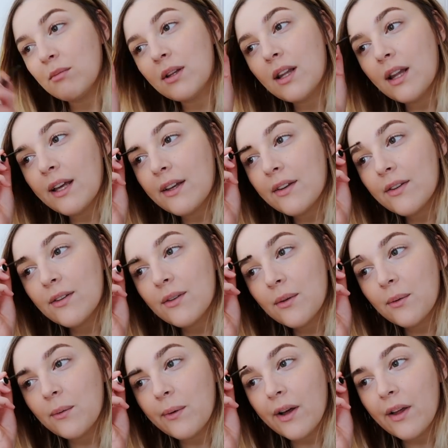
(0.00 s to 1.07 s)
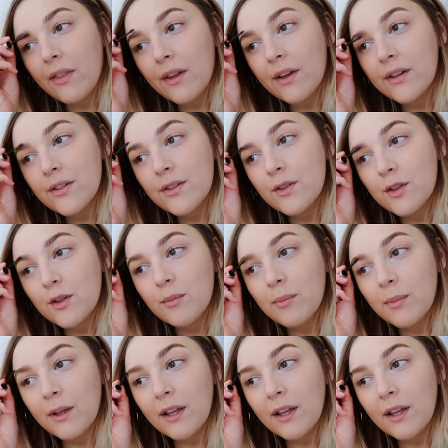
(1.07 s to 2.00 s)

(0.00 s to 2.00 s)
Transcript: place where they should